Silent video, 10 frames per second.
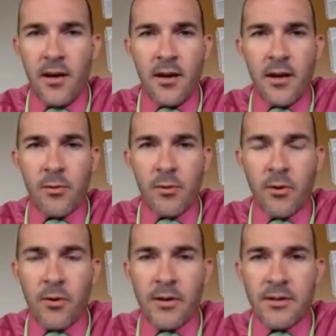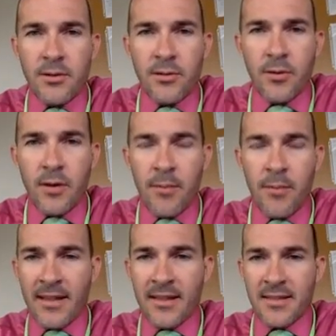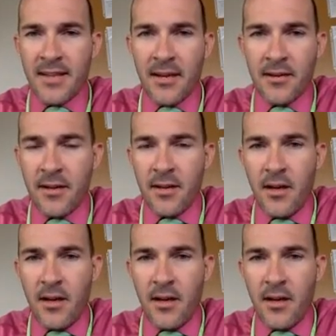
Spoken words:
We're going to unpack the standard,